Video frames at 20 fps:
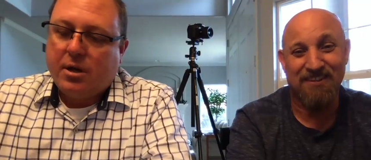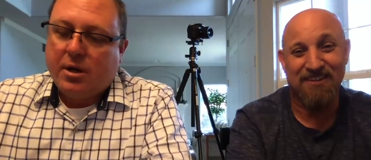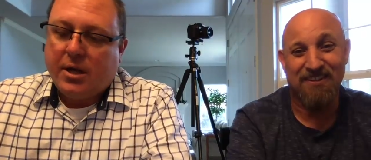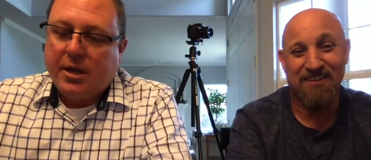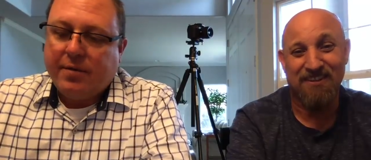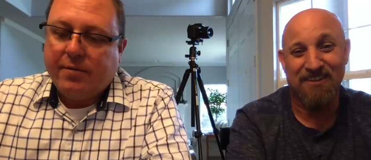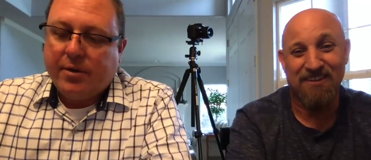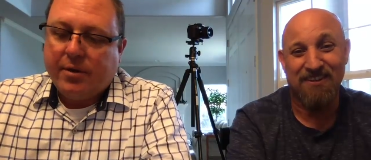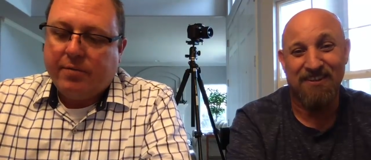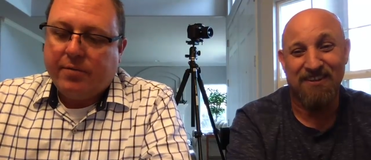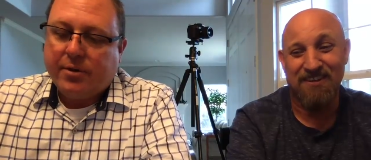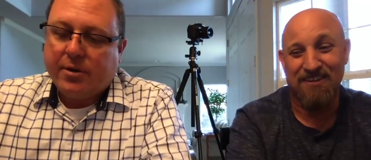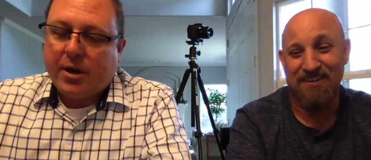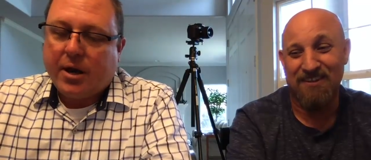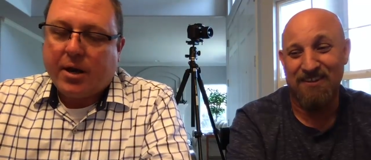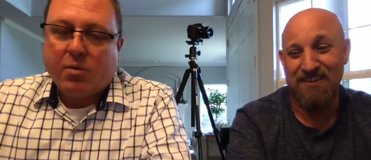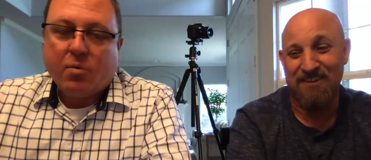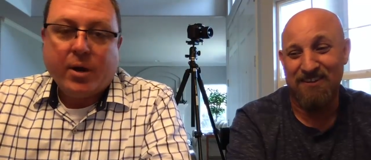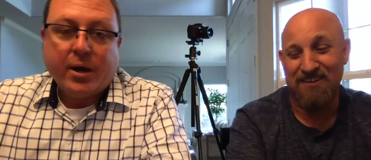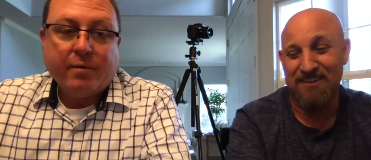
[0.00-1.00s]
Speaker 1: Even if you're
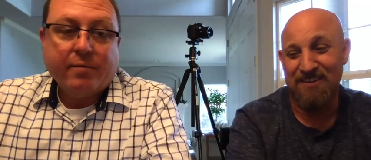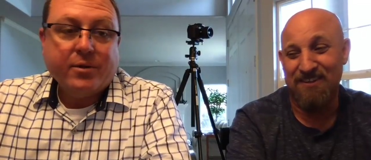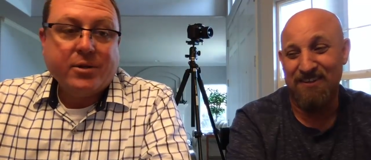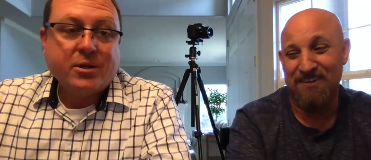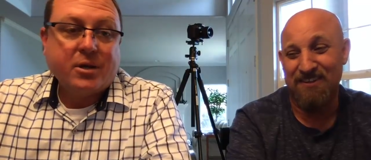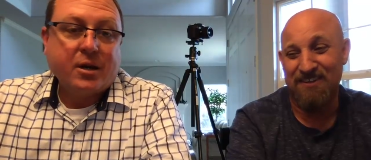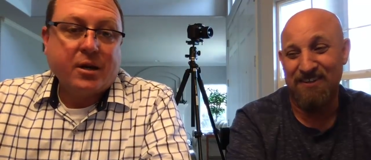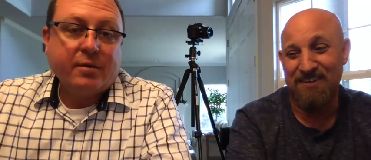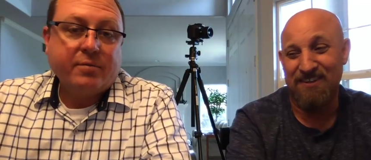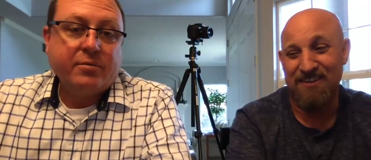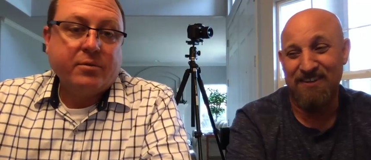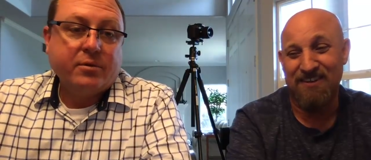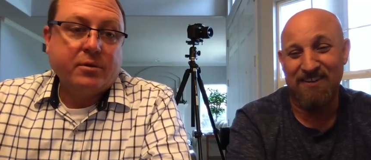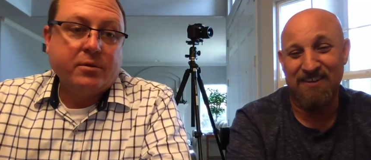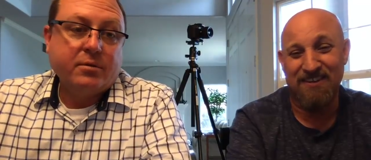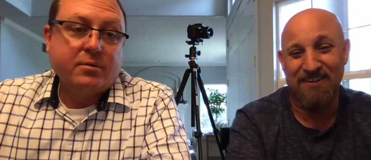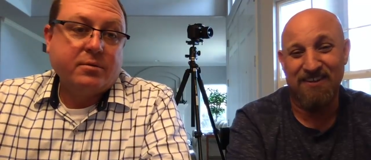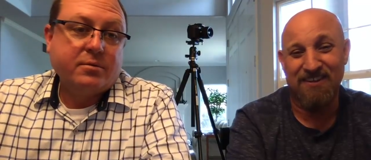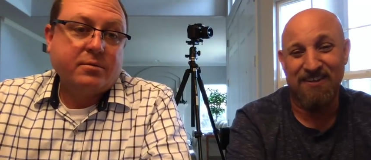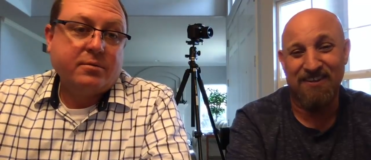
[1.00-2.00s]
not a wedding photographer,
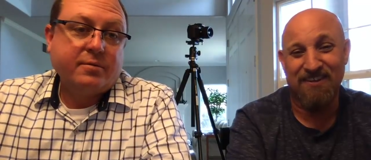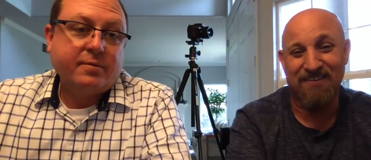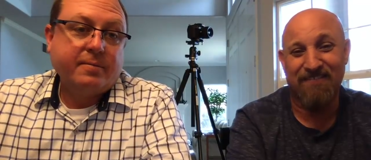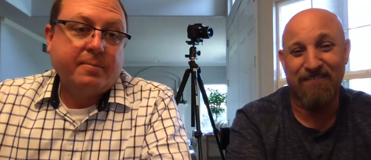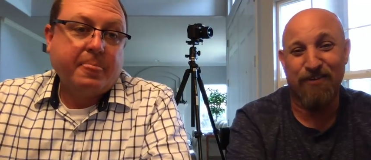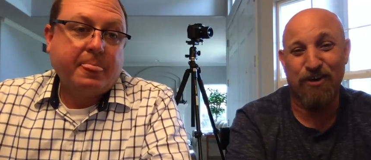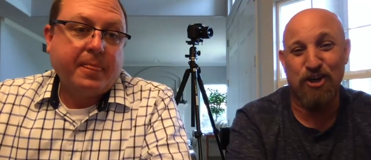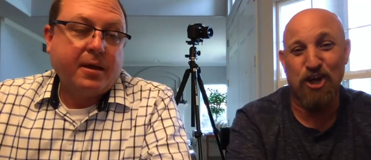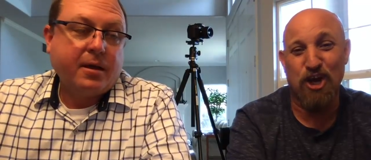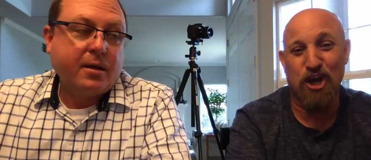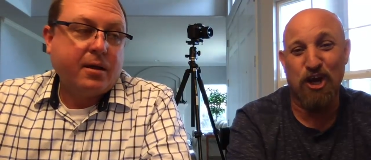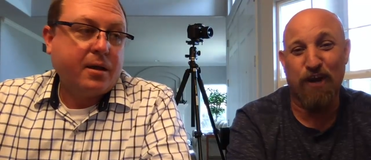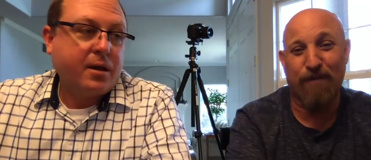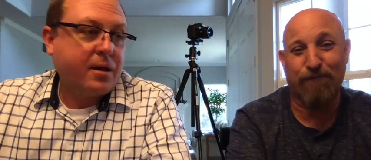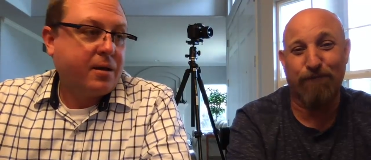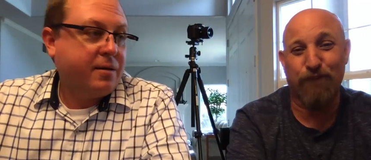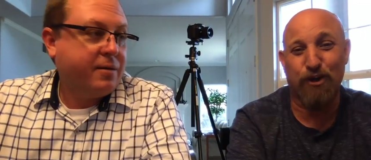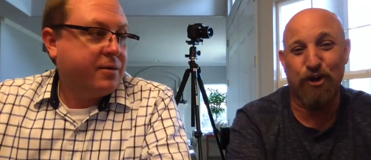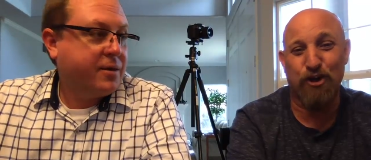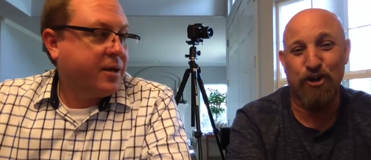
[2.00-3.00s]

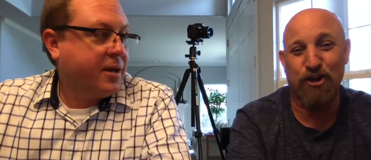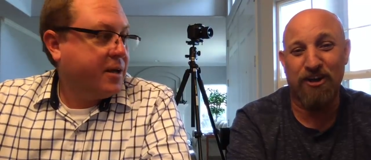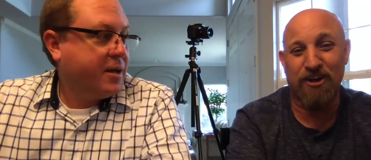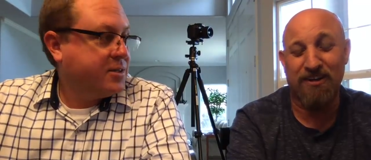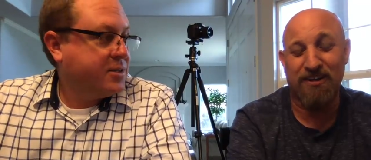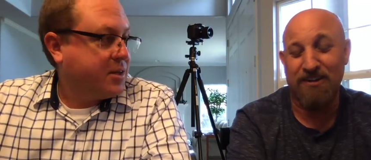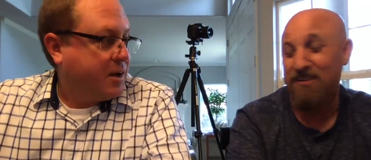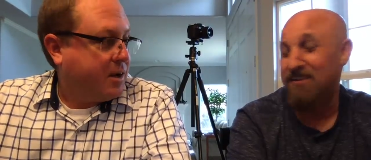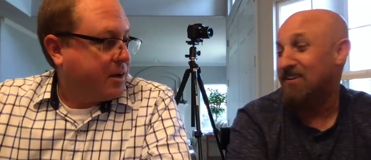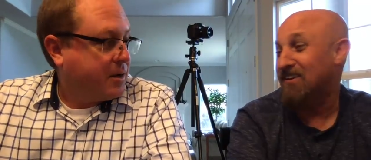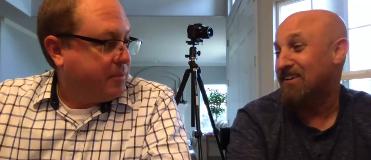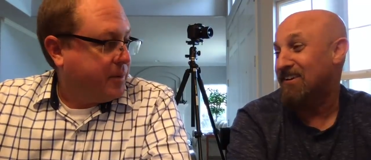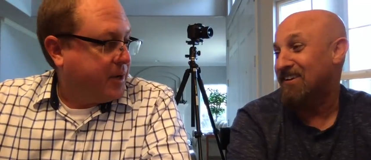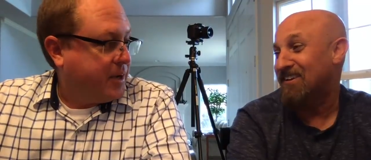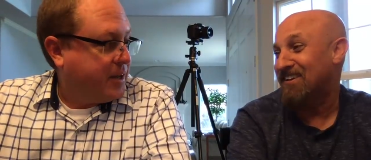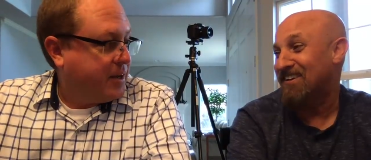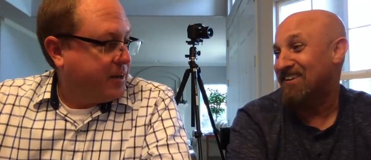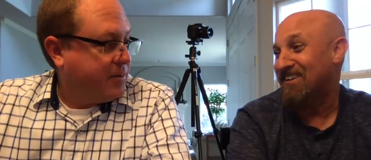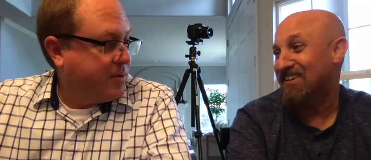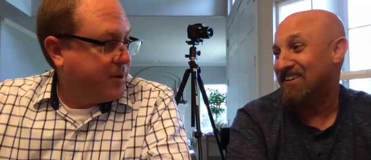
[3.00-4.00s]
photographer. I, can, can't talk,
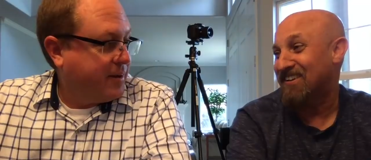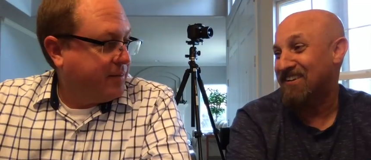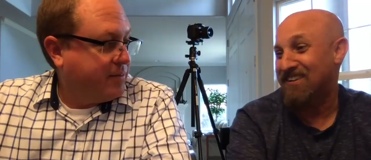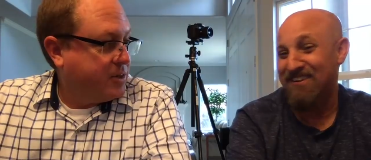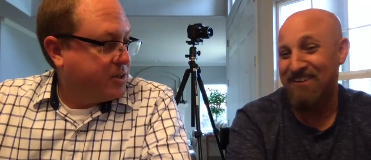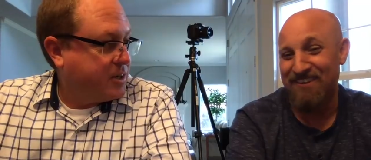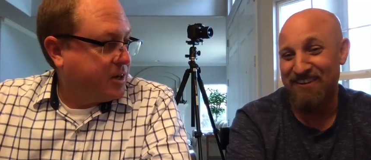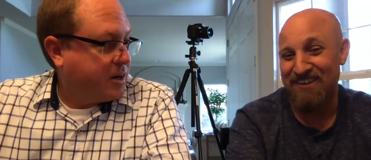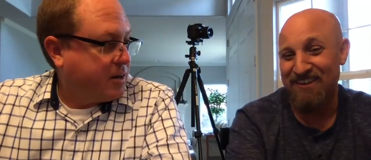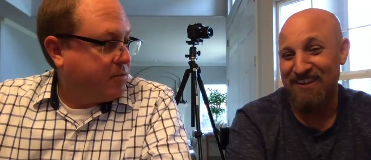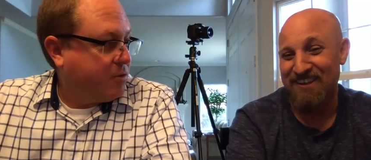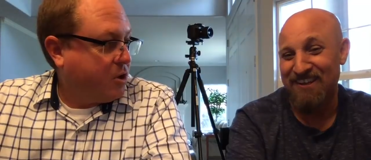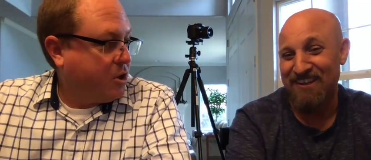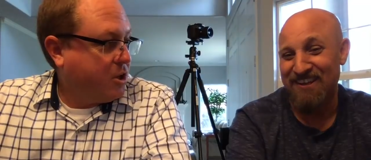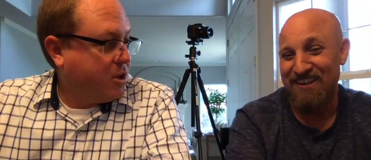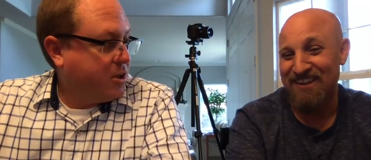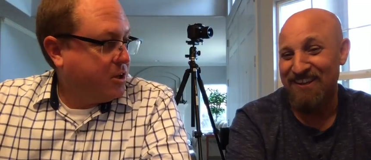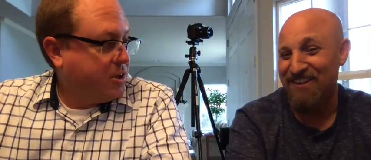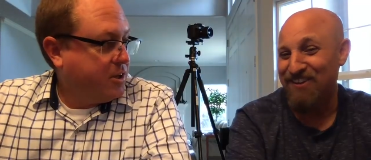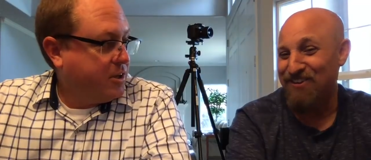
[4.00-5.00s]
man. A wedding photographer.
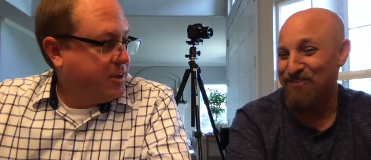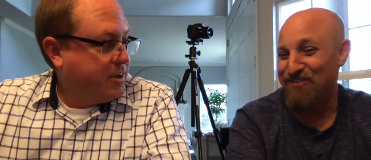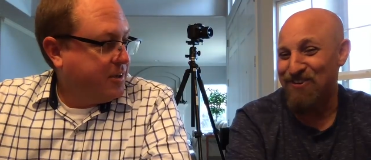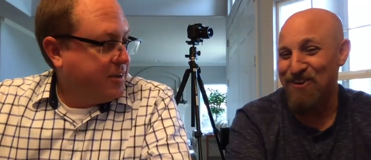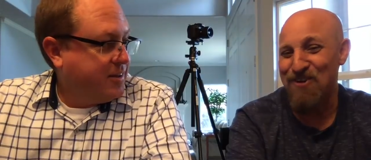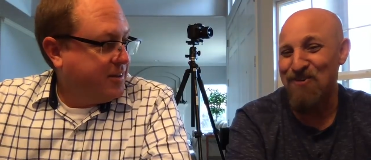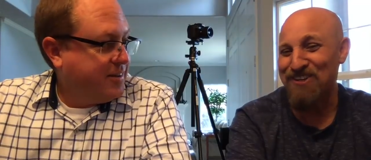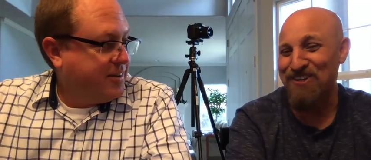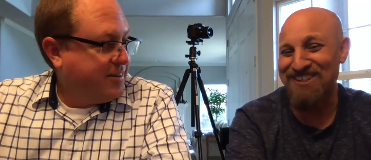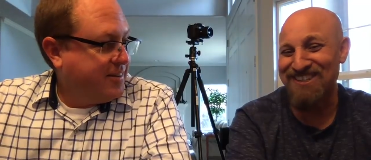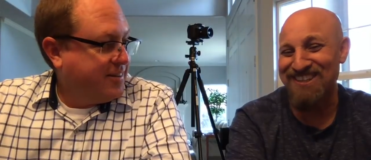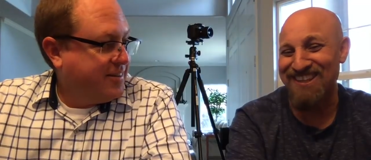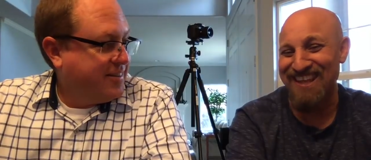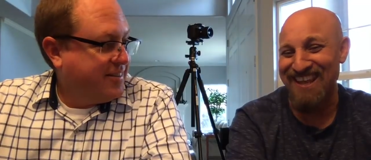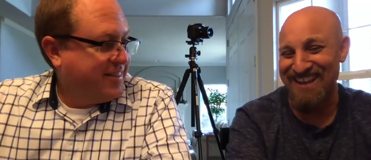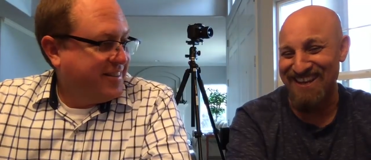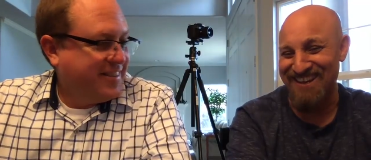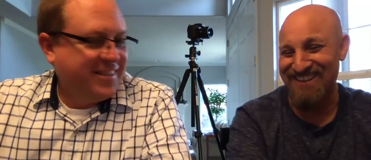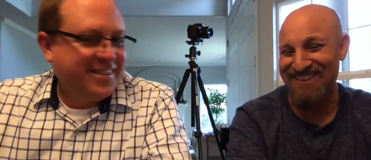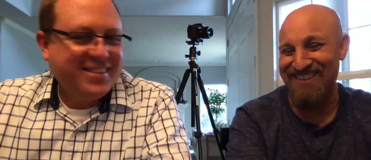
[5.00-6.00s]
You know it's the
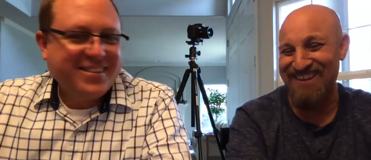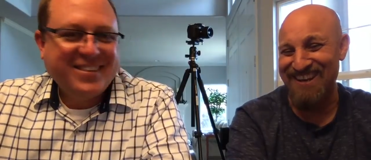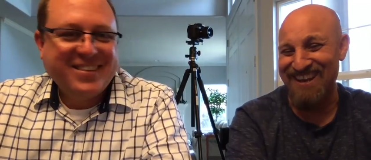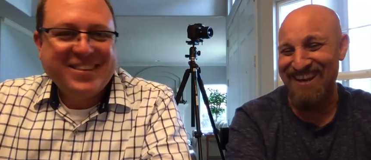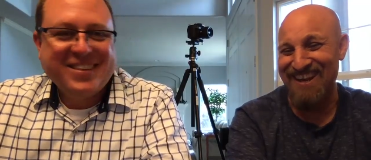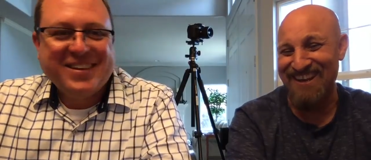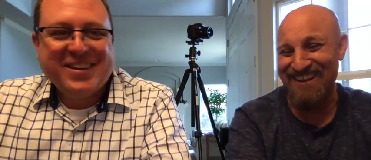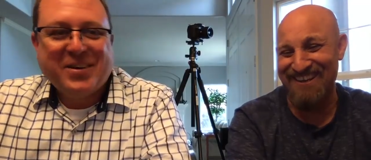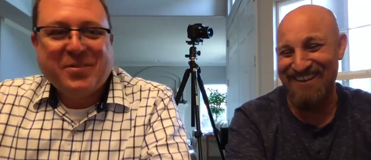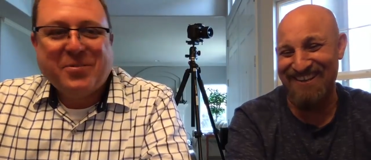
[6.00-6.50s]
end of the day. a